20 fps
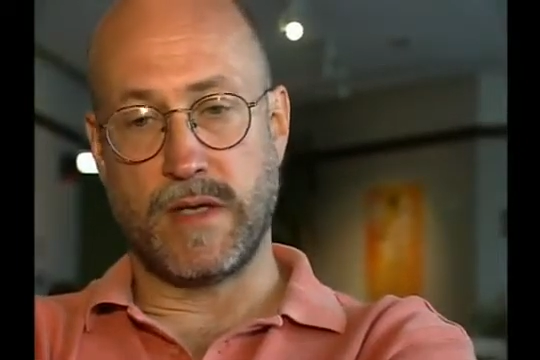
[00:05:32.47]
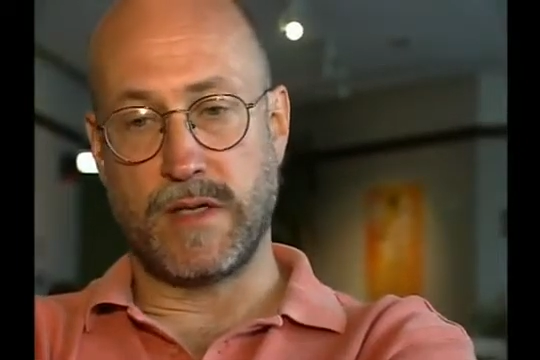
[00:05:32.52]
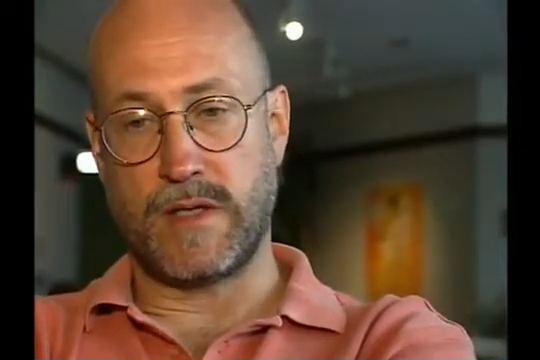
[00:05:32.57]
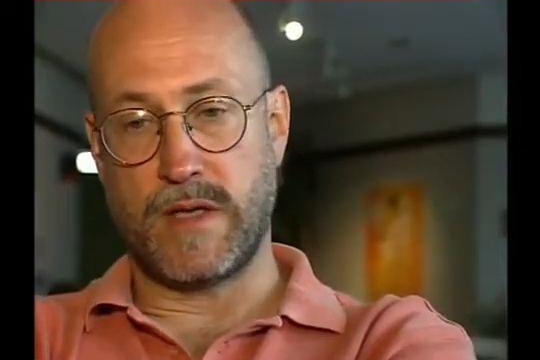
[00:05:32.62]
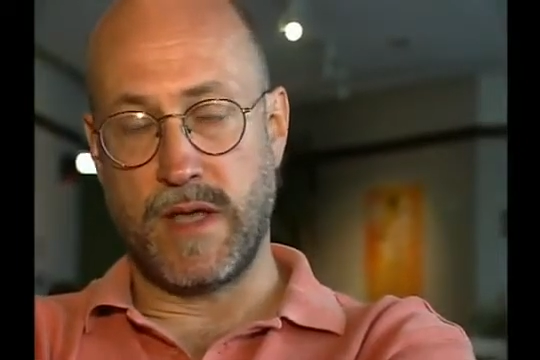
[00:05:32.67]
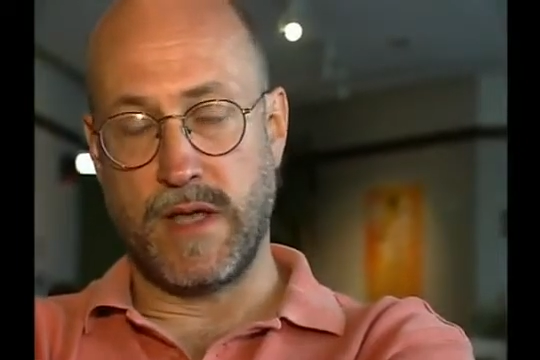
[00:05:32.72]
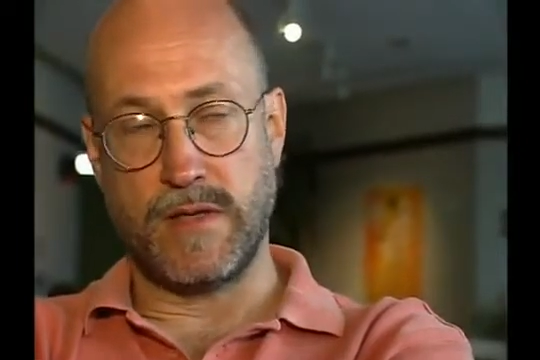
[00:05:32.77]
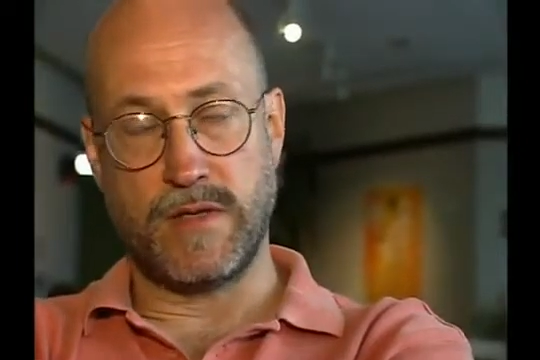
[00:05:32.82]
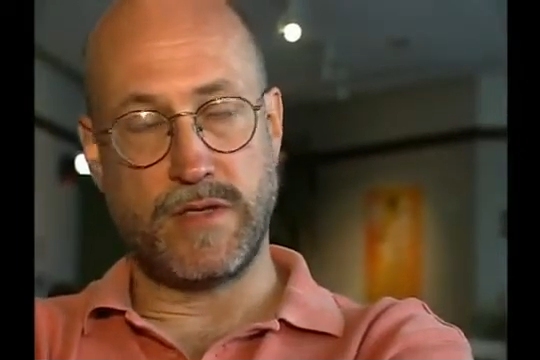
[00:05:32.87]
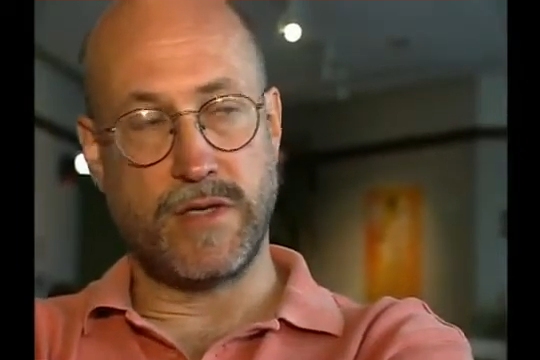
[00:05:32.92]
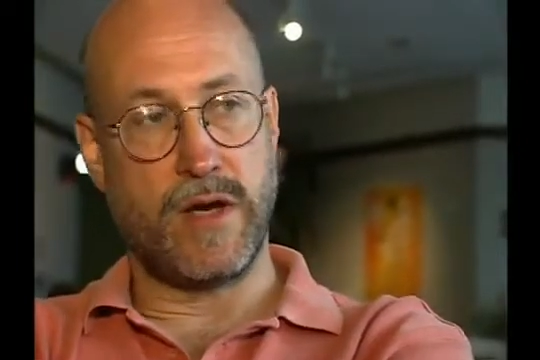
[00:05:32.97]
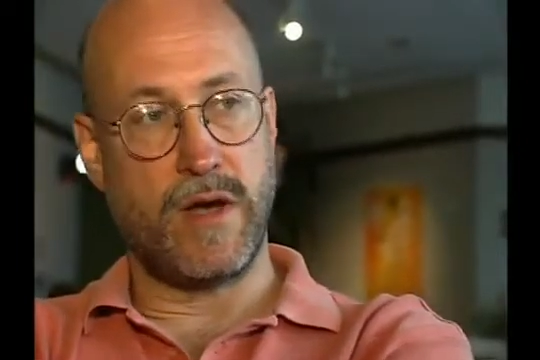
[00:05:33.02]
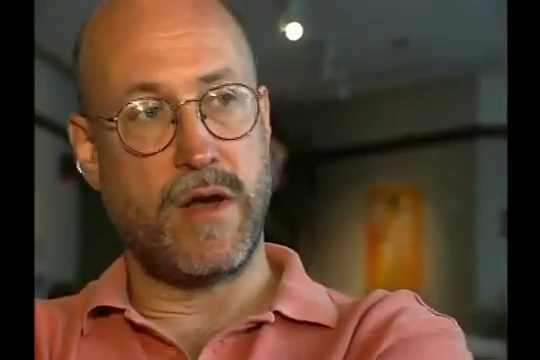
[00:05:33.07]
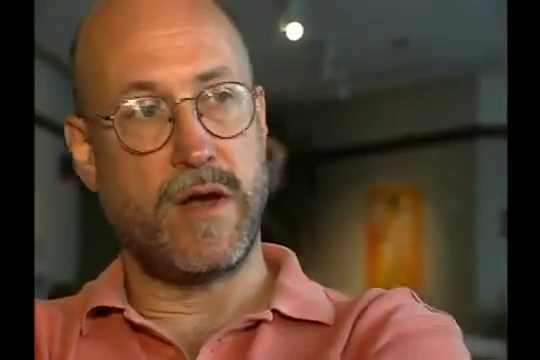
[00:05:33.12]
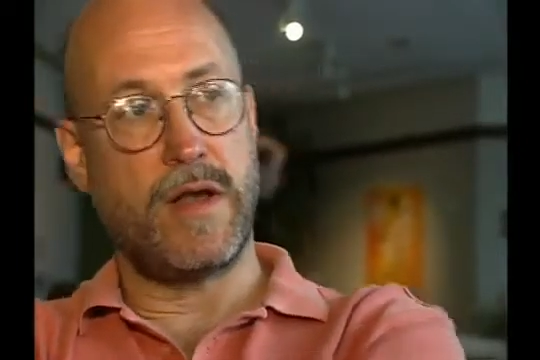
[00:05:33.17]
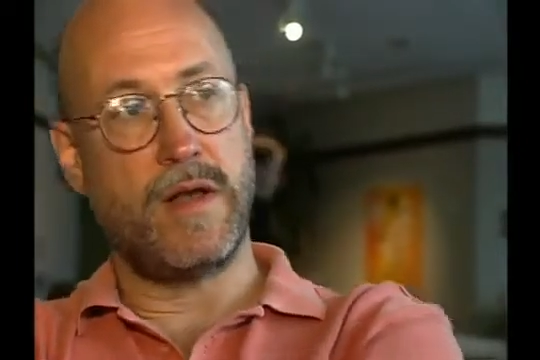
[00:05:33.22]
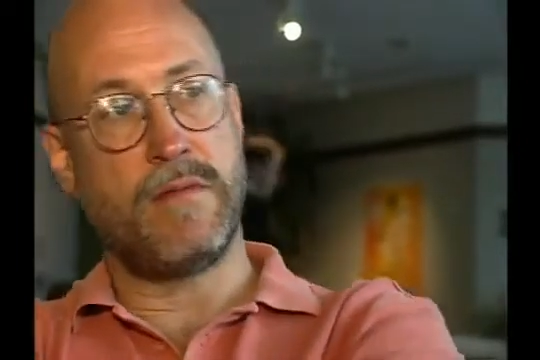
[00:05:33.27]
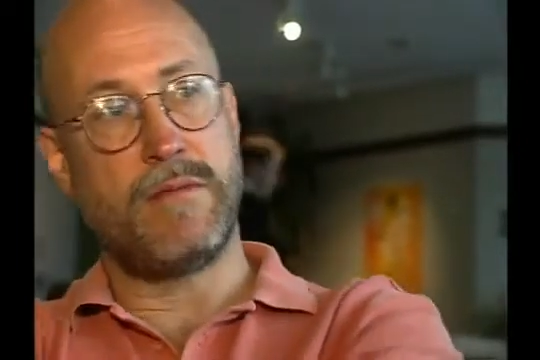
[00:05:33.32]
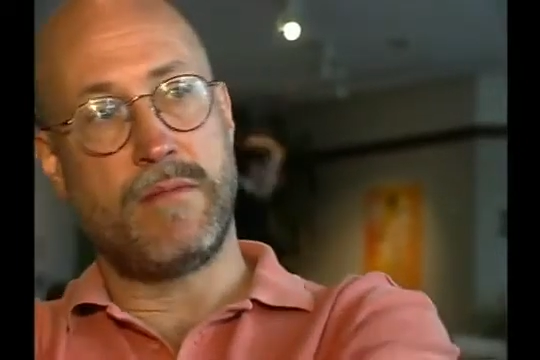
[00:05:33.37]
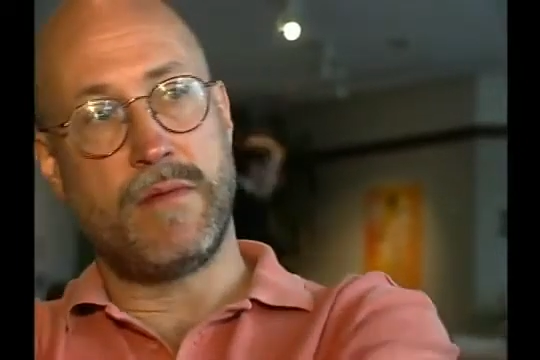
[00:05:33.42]
and Keith
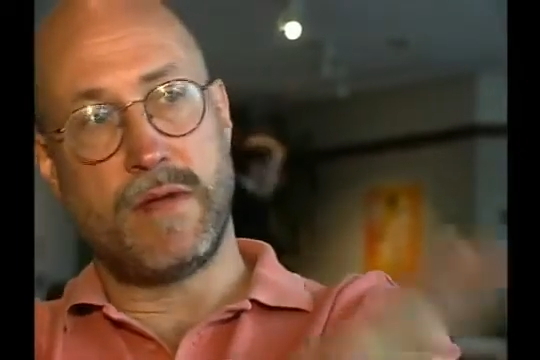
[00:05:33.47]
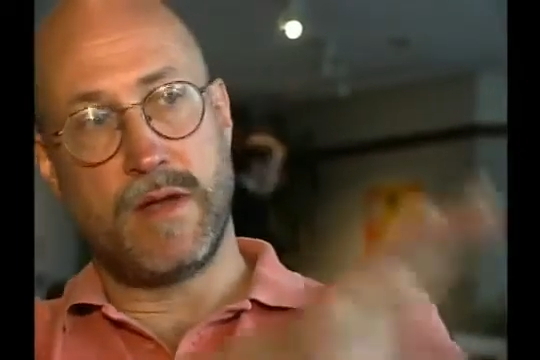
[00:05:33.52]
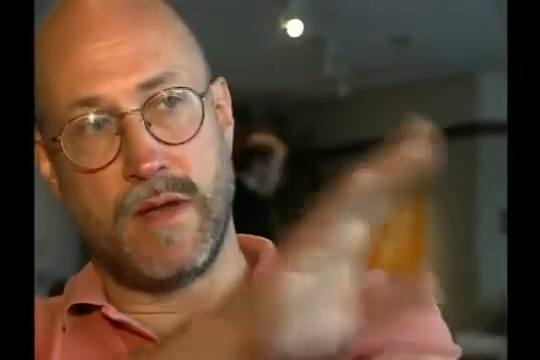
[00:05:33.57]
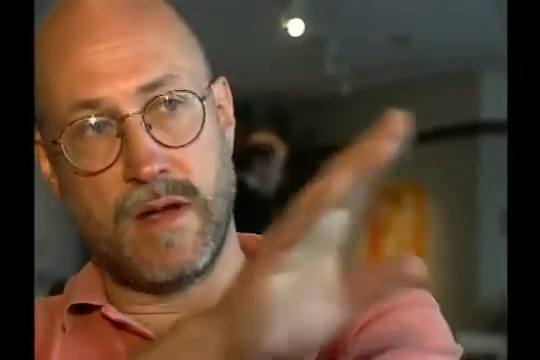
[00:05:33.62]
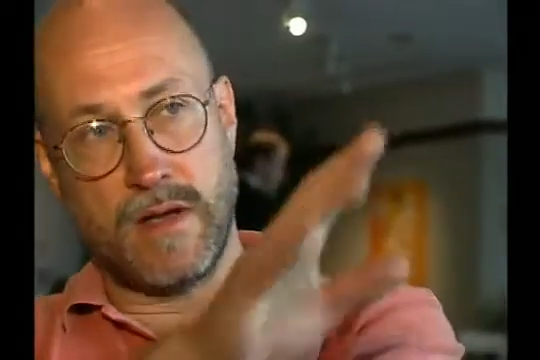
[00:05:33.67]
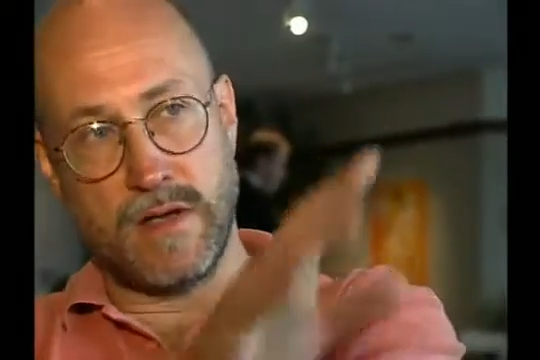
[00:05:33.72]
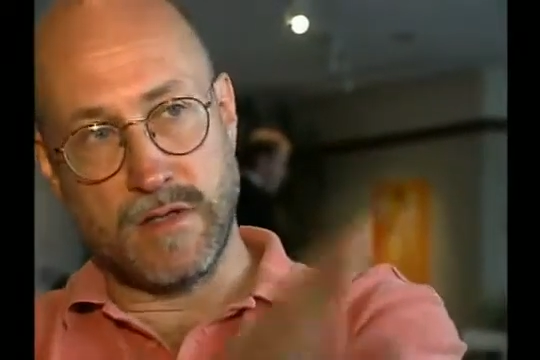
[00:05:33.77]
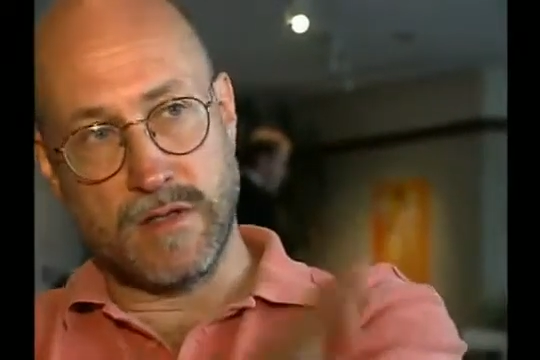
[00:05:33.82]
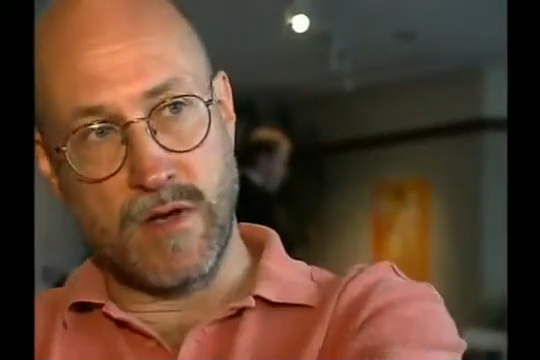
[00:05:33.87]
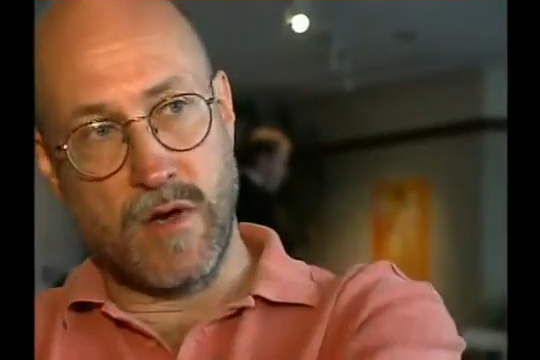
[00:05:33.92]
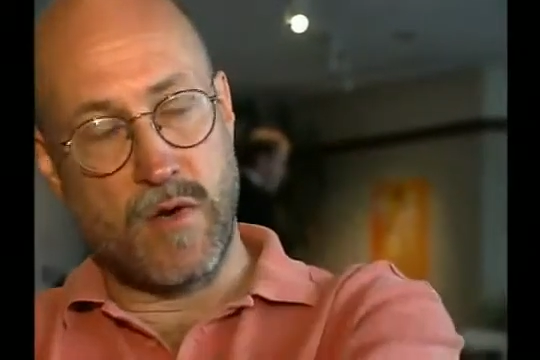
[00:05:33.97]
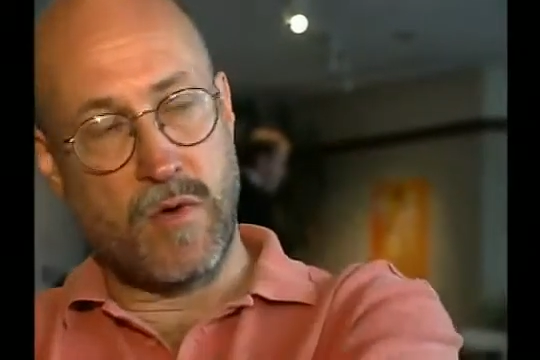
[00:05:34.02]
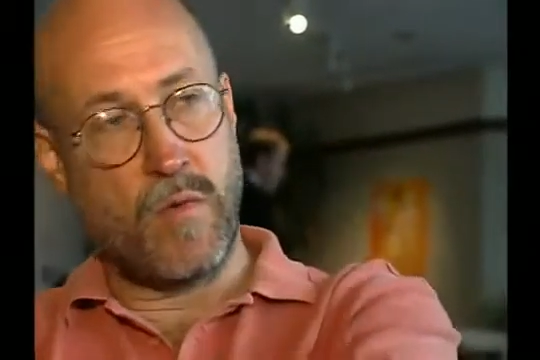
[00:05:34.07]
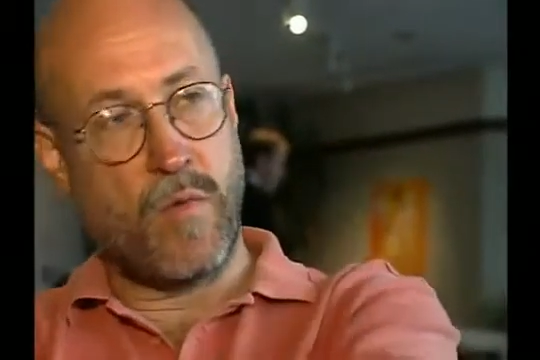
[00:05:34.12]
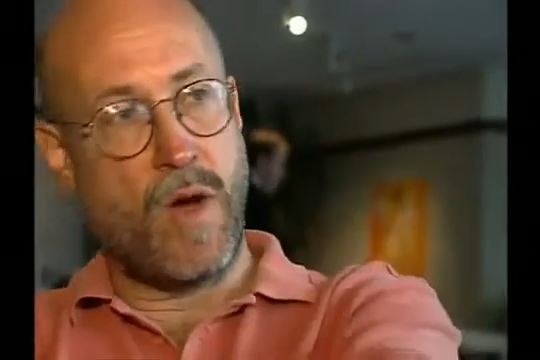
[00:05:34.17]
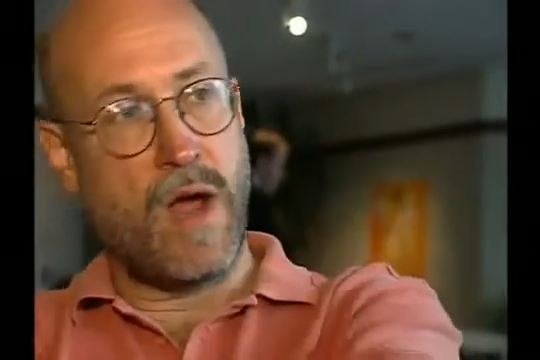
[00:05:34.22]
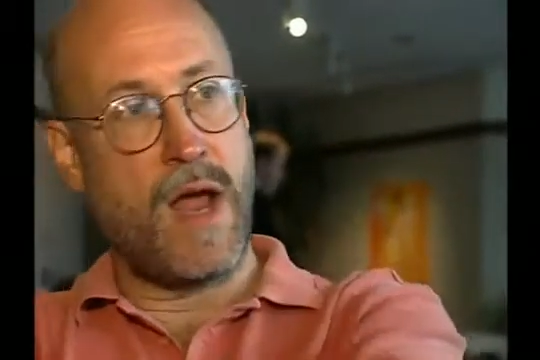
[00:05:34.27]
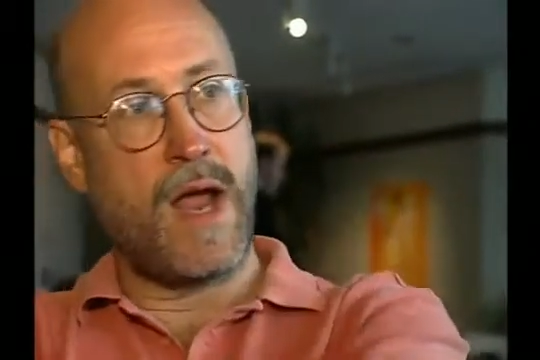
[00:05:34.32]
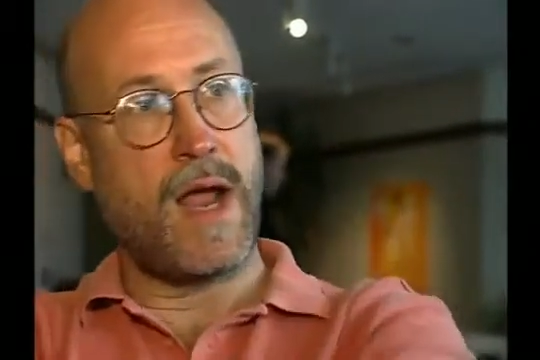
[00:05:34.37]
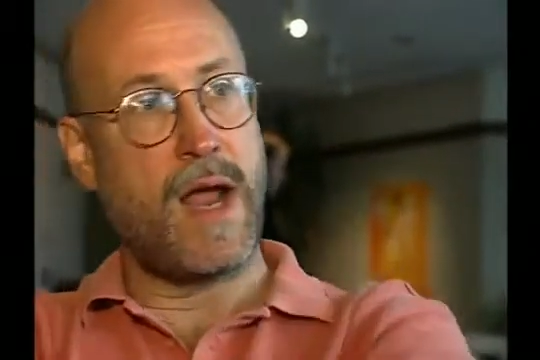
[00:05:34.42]
Jarrett and did it his own
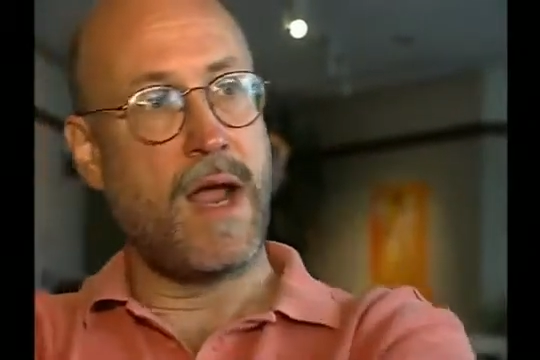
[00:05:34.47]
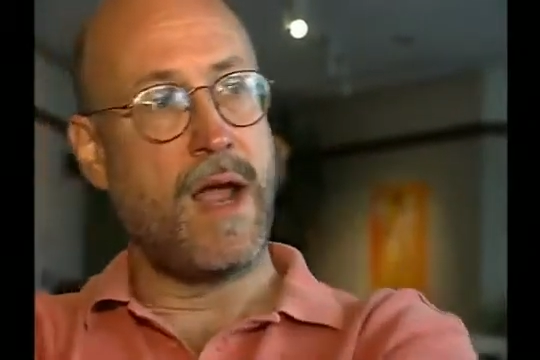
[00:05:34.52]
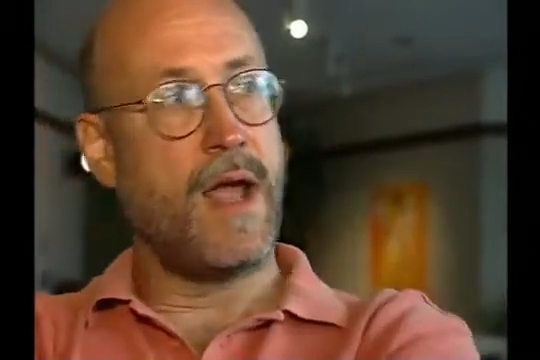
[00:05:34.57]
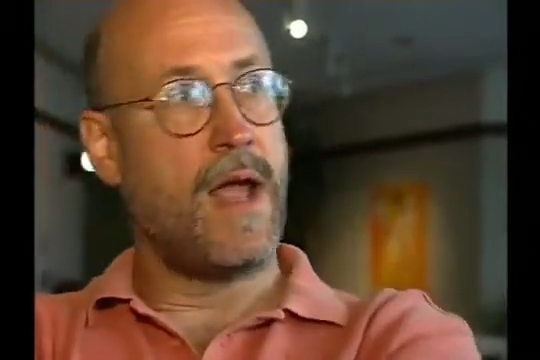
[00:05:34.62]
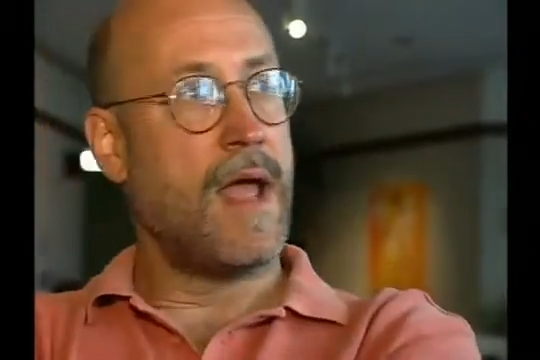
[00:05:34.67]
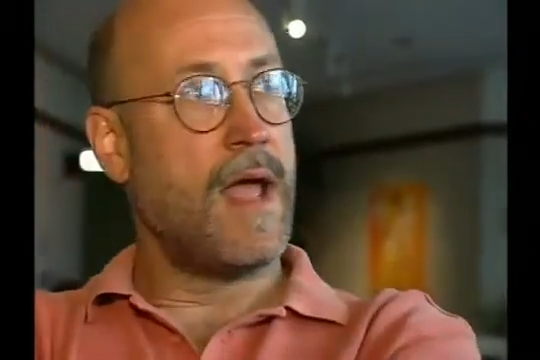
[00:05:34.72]
way,